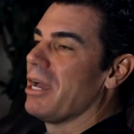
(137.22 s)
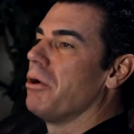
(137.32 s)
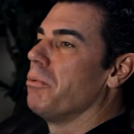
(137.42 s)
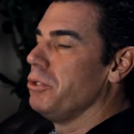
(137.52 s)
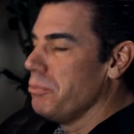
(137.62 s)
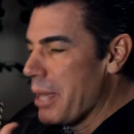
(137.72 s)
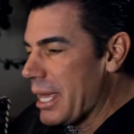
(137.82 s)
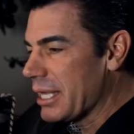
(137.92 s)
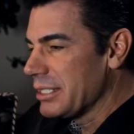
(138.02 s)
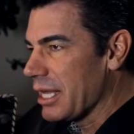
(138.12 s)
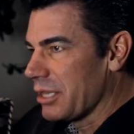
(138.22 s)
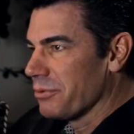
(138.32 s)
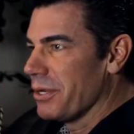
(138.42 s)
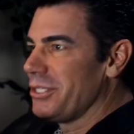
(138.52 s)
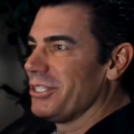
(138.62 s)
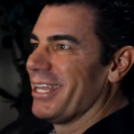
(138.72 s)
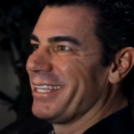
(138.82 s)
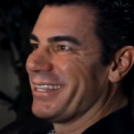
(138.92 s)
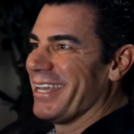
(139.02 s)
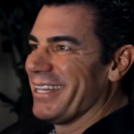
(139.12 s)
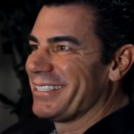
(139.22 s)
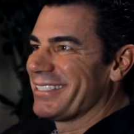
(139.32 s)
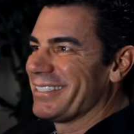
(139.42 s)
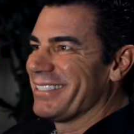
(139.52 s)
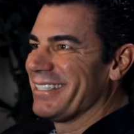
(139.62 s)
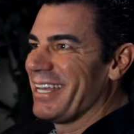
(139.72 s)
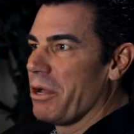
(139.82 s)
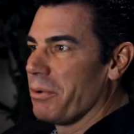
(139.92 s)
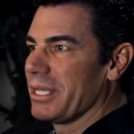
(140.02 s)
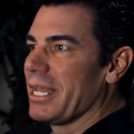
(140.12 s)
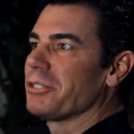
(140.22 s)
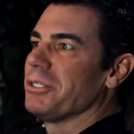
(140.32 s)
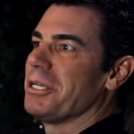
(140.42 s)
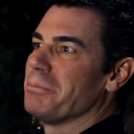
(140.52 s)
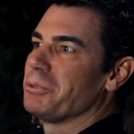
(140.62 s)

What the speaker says: how when you make a declaration like that, how it can actually come